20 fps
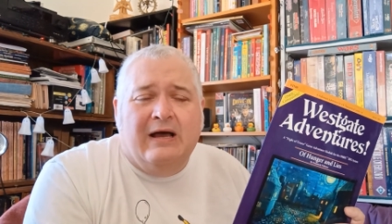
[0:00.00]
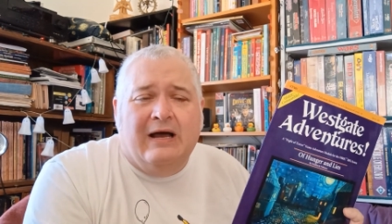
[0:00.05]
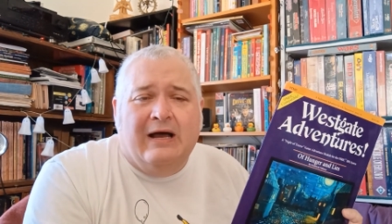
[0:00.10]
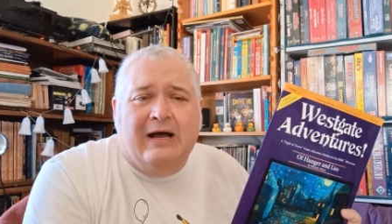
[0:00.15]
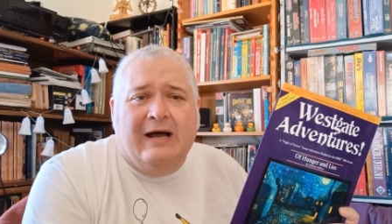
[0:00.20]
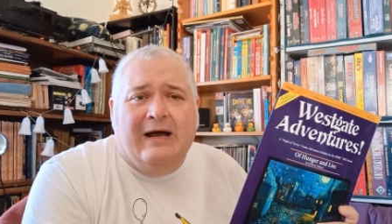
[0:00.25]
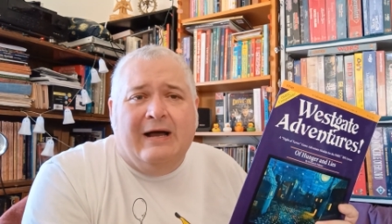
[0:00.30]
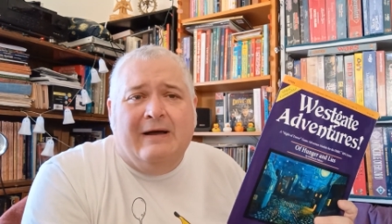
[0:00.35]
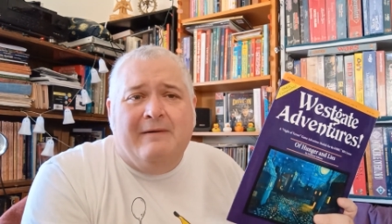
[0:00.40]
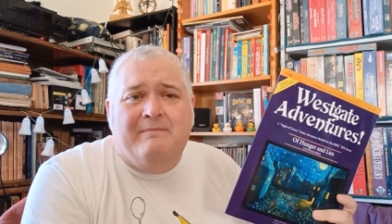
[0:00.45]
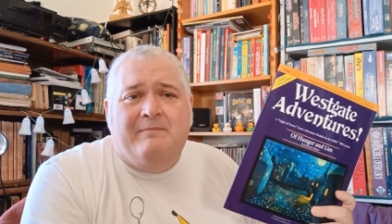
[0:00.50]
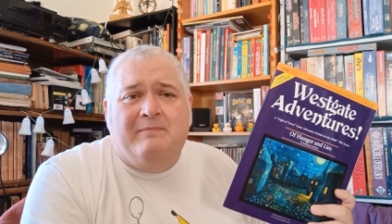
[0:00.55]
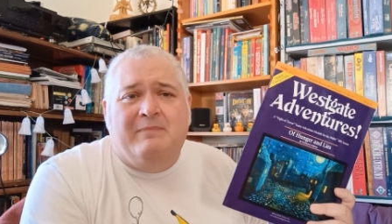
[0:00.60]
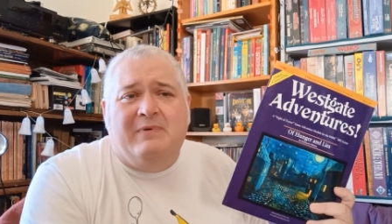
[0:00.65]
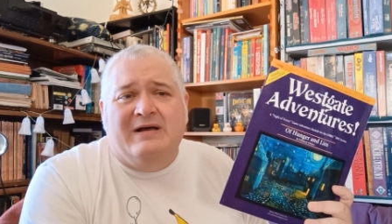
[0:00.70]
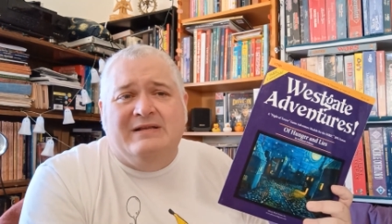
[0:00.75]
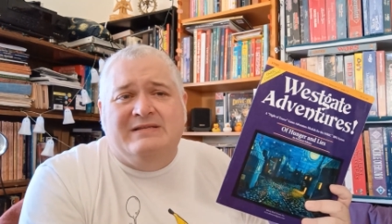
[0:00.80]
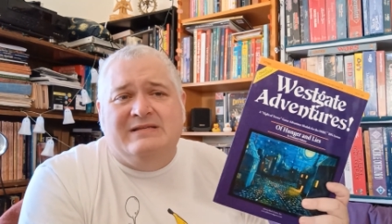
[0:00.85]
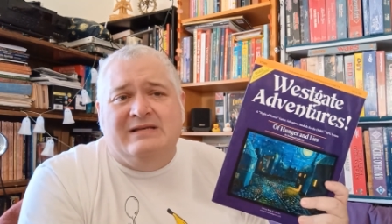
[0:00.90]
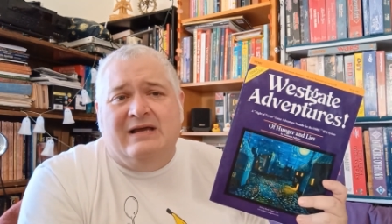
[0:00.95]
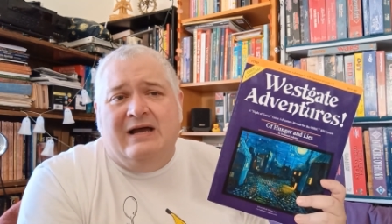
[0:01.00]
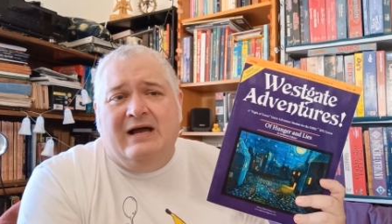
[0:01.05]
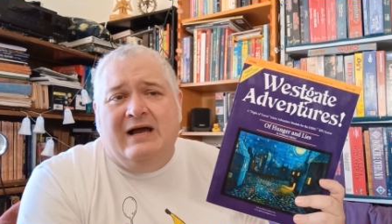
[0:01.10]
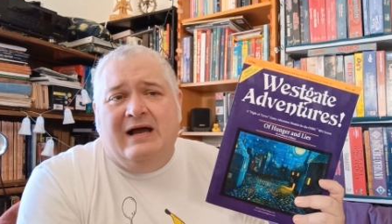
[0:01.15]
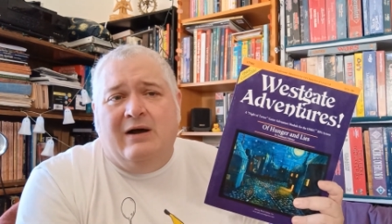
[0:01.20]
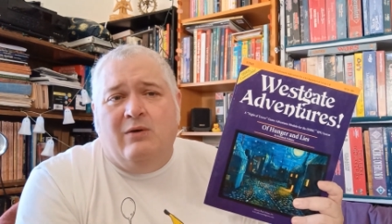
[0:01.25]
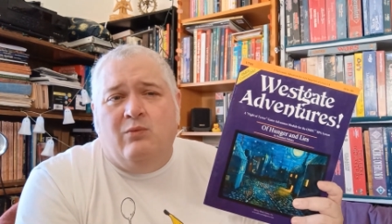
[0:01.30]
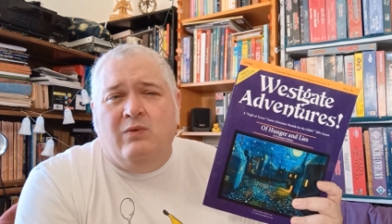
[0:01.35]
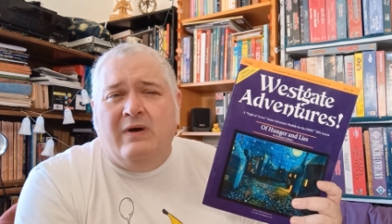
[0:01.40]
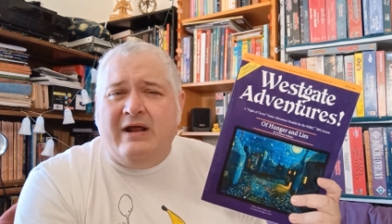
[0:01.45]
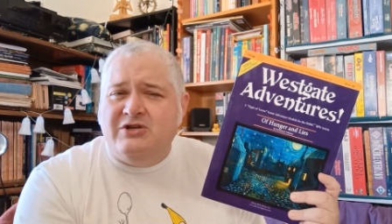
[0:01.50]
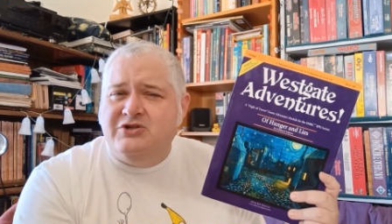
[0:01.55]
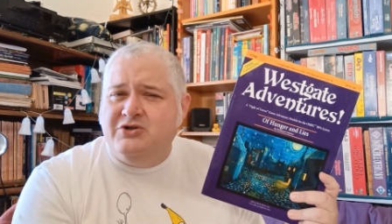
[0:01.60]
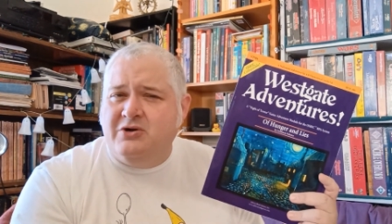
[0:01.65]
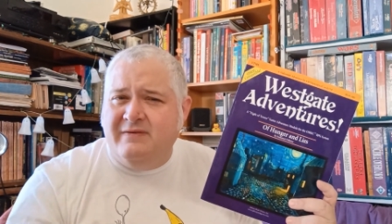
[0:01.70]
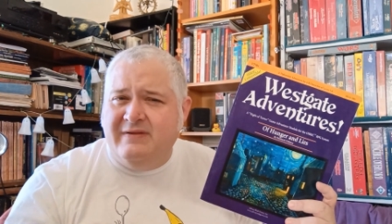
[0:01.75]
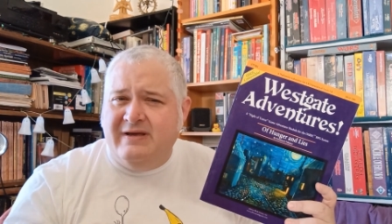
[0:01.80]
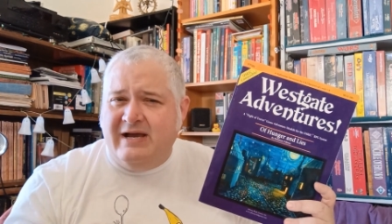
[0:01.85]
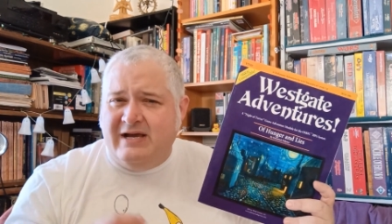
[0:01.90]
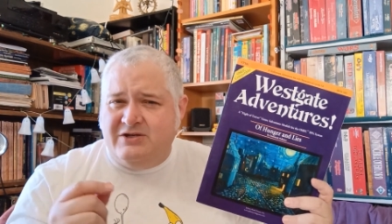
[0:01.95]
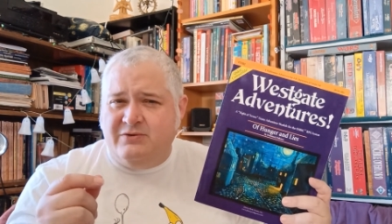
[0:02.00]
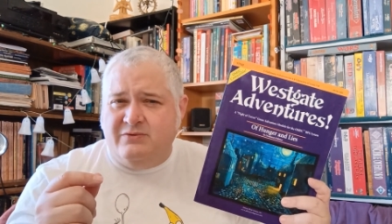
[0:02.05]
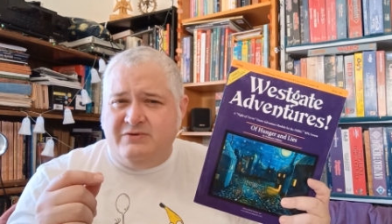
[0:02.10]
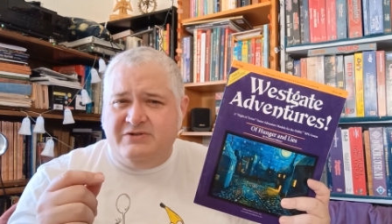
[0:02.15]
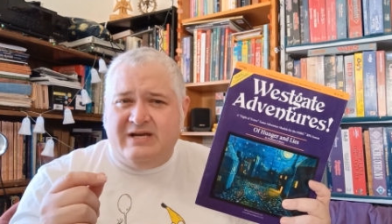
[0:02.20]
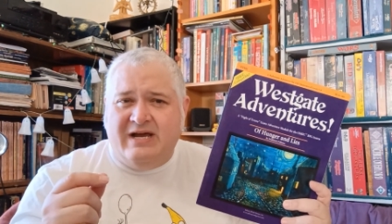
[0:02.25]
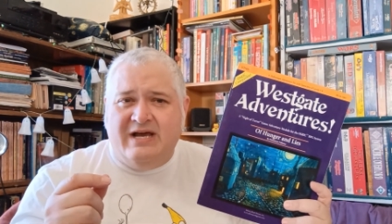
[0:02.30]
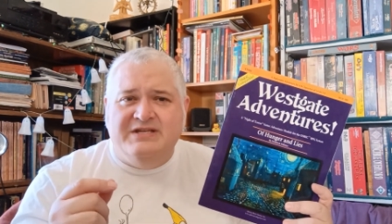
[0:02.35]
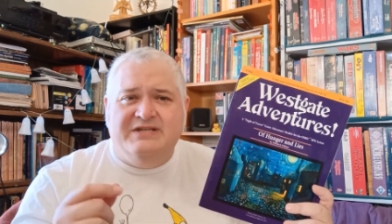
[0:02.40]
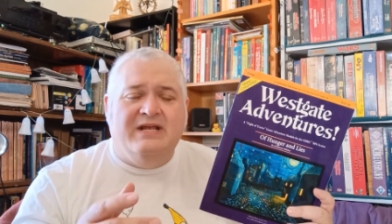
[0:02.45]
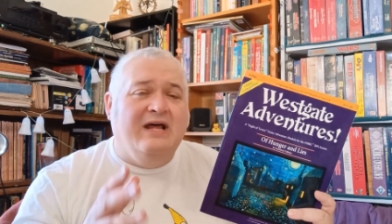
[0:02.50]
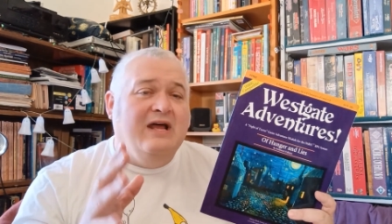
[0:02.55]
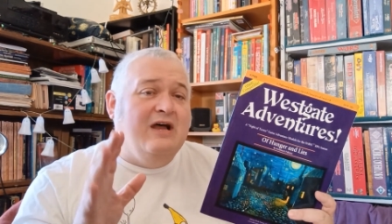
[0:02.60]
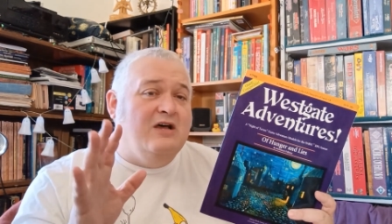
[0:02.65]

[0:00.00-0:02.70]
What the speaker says: But we're not sure on the actual size yet.